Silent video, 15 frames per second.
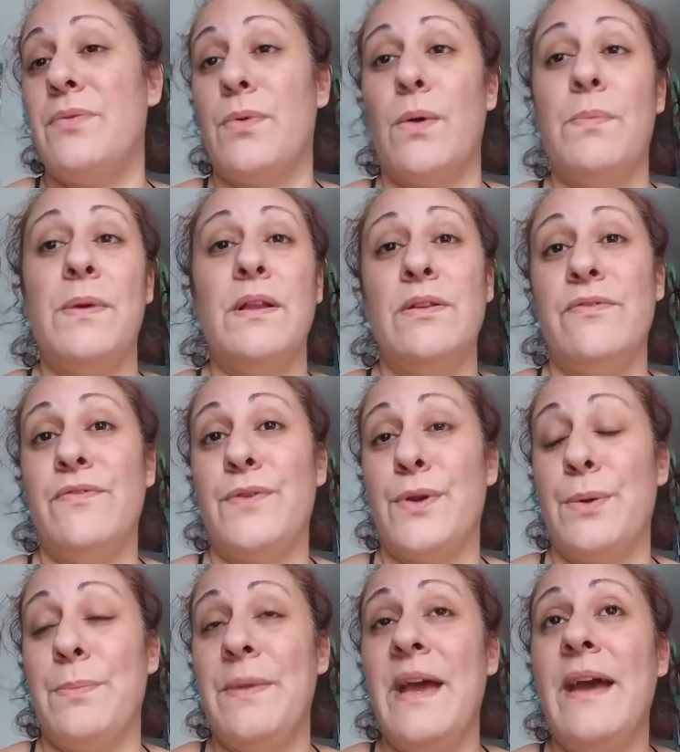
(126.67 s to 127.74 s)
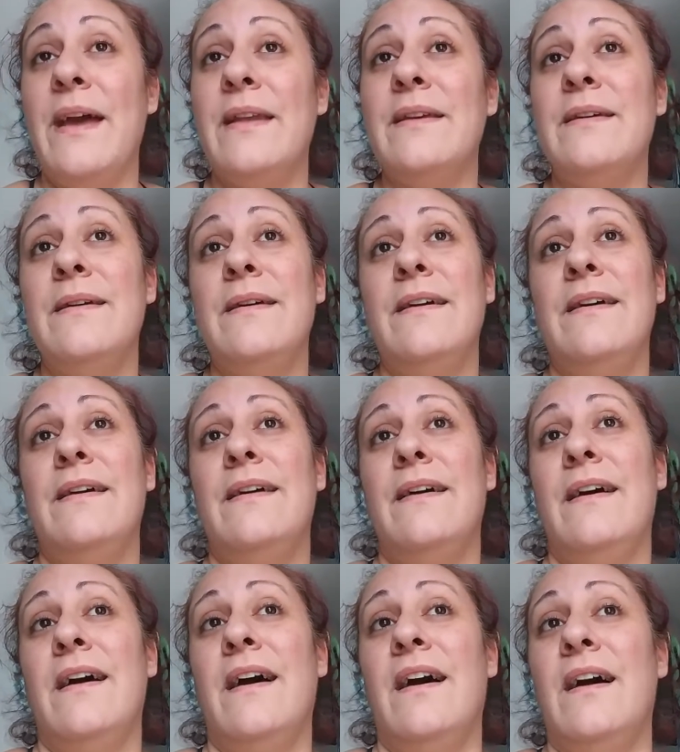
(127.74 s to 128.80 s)
throw pillow for your bed.
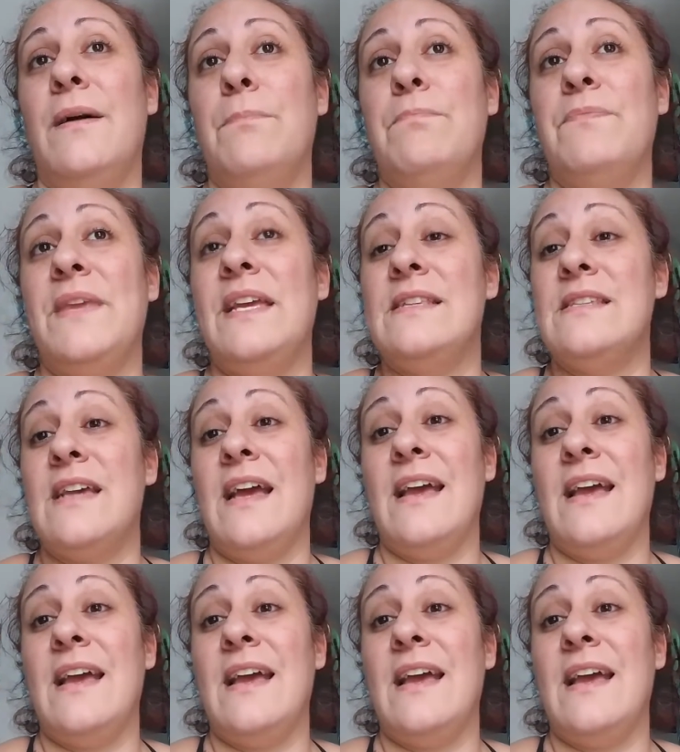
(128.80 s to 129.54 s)
It's